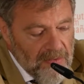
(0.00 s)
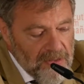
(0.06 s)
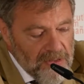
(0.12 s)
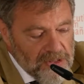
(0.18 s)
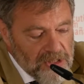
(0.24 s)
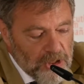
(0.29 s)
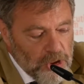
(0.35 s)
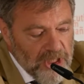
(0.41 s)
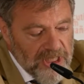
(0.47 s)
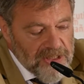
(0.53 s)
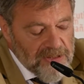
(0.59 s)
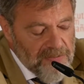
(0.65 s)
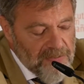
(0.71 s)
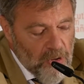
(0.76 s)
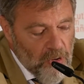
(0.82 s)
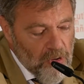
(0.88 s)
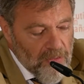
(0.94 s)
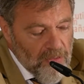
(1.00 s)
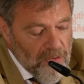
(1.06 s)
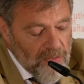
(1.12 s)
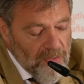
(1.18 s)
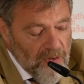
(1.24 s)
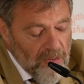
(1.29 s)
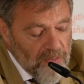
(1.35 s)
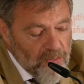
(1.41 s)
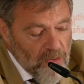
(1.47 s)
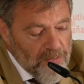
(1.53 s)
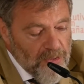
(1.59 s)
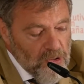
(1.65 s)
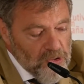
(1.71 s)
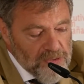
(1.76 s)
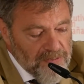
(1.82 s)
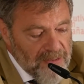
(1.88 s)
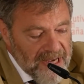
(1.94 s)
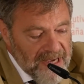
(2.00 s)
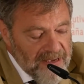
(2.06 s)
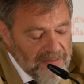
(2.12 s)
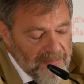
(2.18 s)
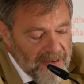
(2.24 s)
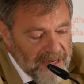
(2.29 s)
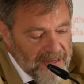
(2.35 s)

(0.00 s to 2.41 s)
suggest or propose my